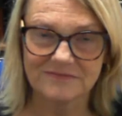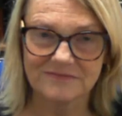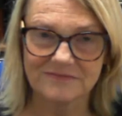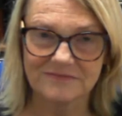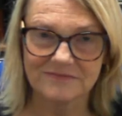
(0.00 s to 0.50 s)

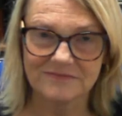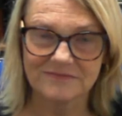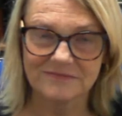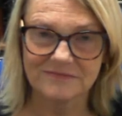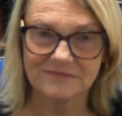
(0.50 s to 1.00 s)

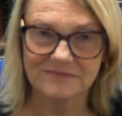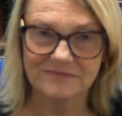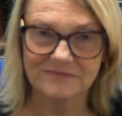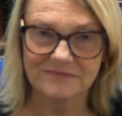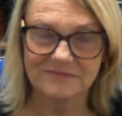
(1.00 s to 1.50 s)

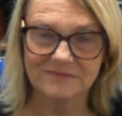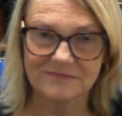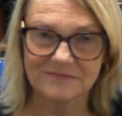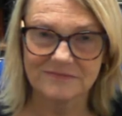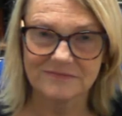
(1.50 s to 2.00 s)

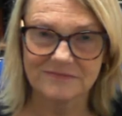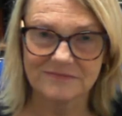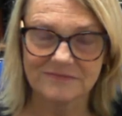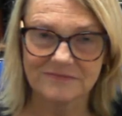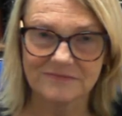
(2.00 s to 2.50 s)

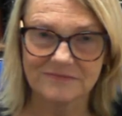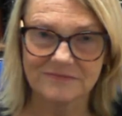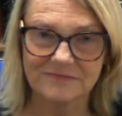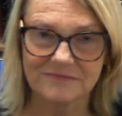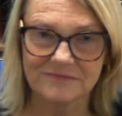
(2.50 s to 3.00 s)

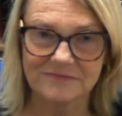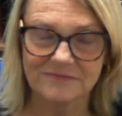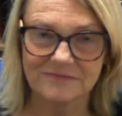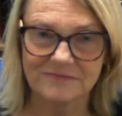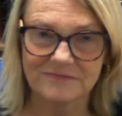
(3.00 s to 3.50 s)

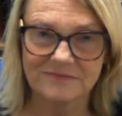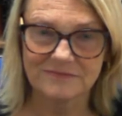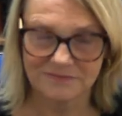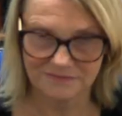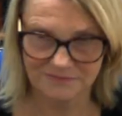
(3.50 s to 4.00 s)

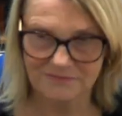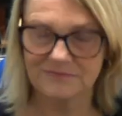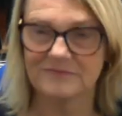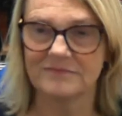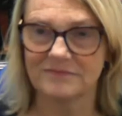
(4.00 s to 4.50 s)

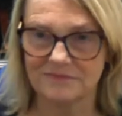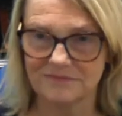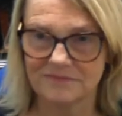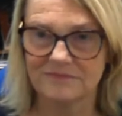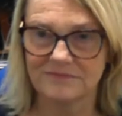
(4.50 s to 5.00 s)

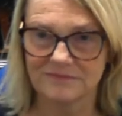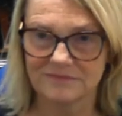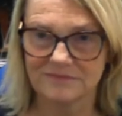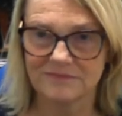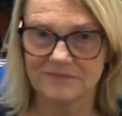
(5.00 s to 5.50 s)

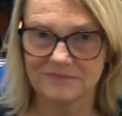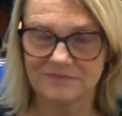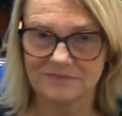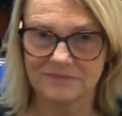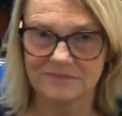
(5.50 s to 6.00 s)

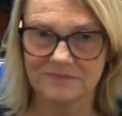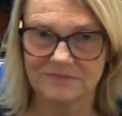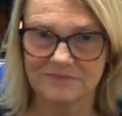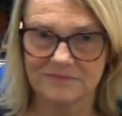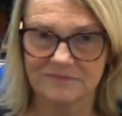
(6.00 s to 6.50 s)

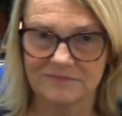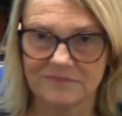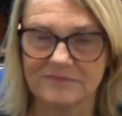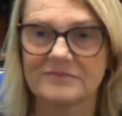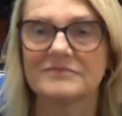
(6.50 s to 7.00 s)

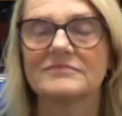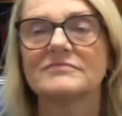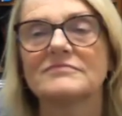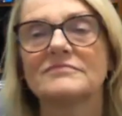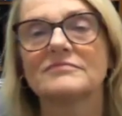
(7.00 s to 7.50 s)

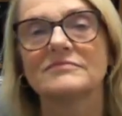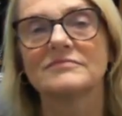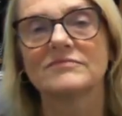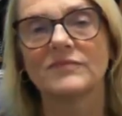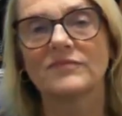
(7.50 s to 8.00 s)
The person shown says nothing.